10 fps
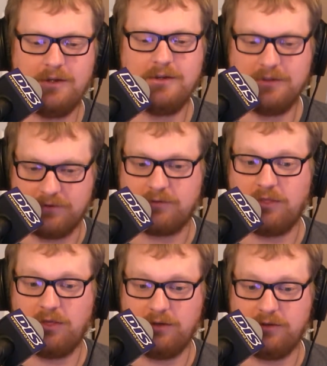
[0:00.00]
well,
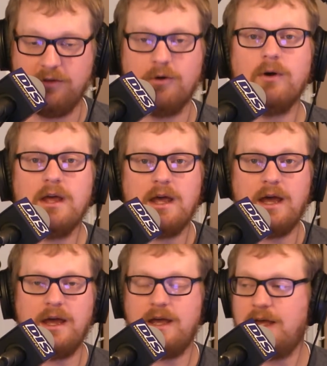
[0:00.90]
thank you.
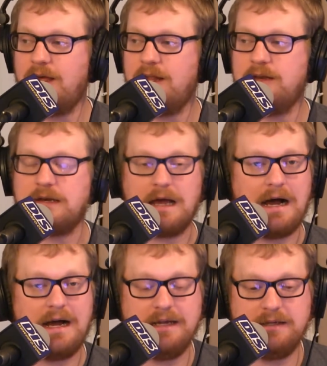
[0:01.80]
And
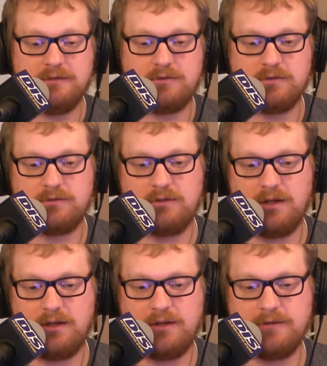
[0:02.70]
I just...
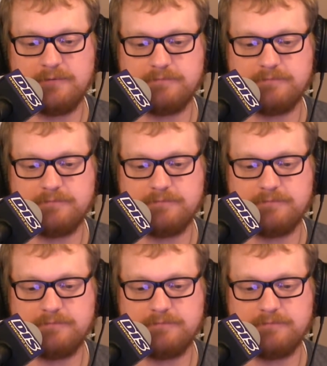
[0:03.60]
I